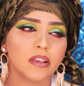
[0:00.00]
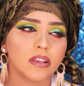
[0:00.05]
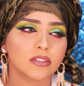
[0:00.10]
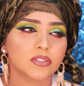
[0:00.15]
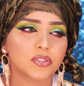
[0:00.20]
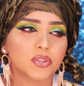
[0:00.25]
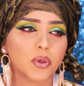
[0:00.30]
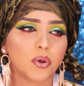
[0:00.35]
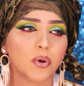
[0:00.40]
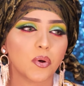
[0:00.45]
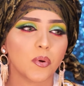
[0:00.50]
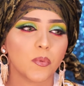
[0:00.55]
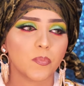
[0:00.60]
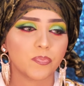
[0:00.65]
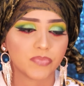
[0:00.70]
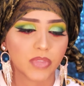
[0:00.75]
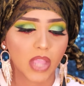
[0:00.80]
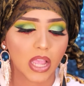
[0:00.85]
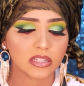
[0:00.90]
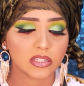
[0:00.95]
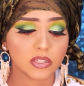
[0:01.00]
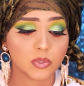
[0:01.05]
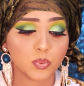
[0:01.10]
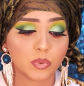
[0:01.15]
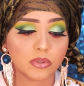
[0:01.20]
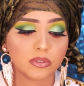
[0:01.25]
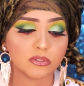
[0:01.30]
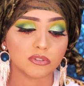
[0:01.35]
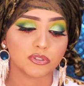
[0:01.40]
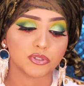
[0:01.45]
so I just
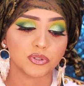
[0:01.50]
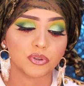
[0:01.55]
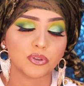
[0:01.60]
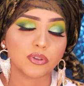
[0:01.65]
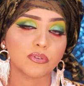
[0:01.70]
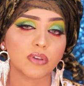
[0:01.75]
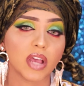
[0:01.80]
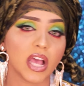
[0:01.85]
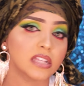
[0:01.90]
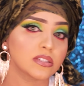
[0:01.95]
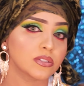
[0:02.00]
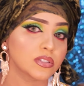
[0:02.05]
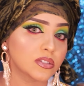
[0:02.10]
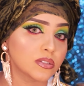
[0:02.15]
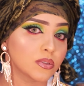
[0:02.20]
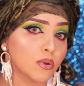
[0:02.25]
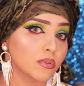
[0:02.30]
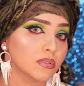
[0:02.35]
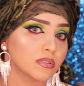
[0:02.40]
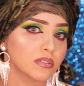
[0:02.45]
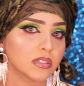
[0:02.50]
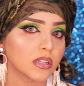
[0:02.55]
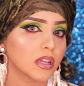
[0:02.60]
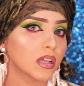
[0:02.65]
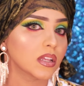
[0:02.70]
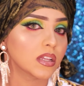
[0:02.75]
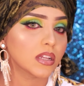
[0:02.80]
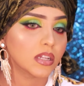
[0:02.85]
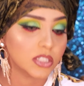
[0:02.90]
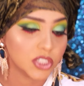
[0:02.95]
want to show you guys those
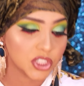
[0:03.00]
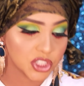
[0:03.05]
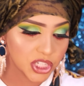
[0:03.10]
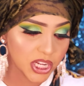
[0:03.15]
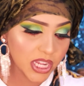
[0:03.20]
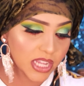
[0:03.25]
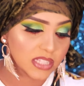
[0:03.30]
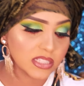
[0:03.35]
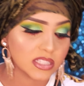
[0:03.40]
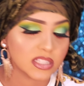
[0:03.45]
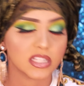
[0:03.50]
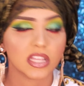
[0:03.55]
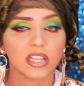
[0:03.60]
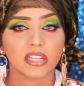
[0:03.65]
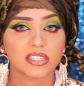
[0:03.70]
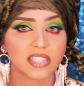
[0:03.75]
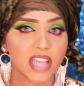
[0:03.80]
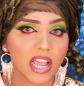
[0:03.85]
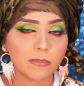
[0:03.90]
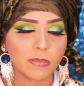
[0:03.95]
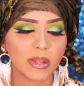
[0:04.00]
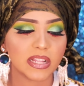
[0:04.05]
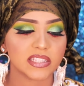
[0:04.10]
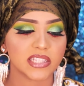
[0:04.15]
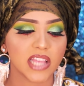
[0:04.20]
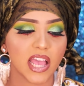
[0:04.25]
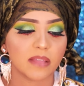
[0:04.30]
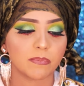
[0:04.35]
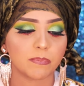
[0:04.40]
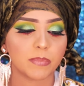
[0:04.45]
shades side by
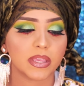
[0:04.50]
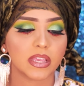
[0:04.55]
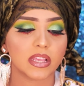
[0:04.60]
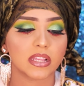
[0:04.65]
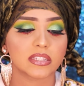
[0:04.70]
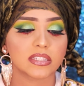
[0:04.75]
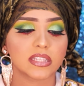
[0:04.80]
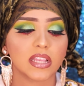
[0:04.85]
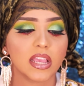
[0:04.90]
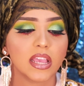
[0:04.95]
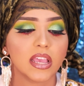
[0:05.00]
side, because